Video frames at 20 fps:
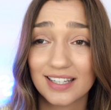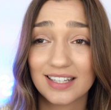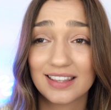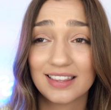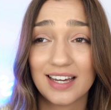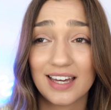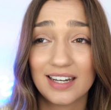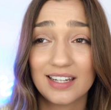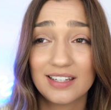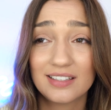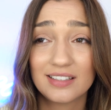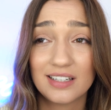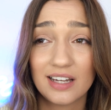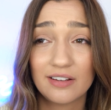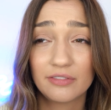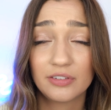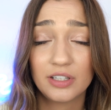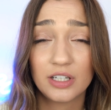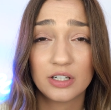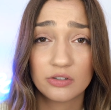Like, that is
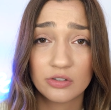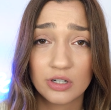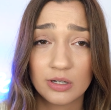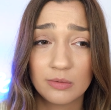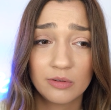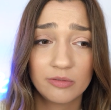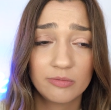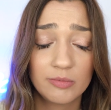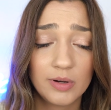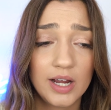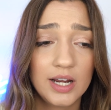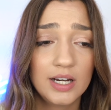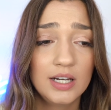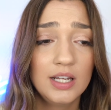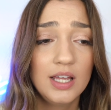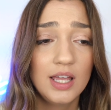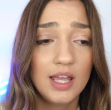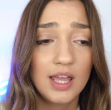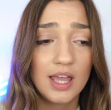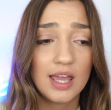definitely a dream of mine
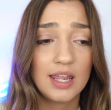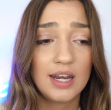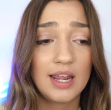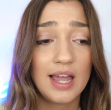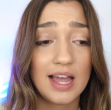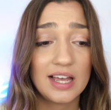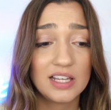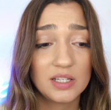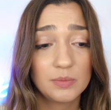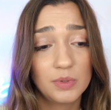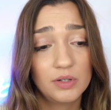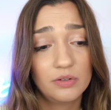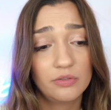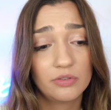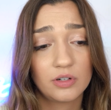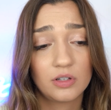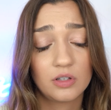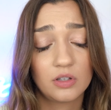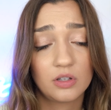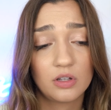and has been
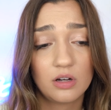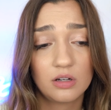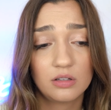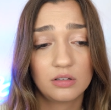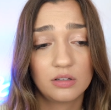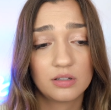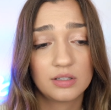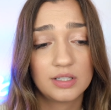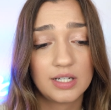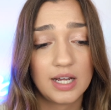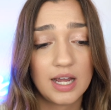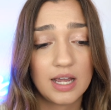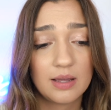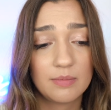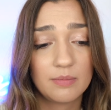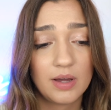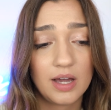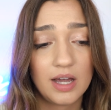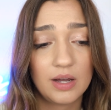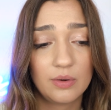for a long, long time.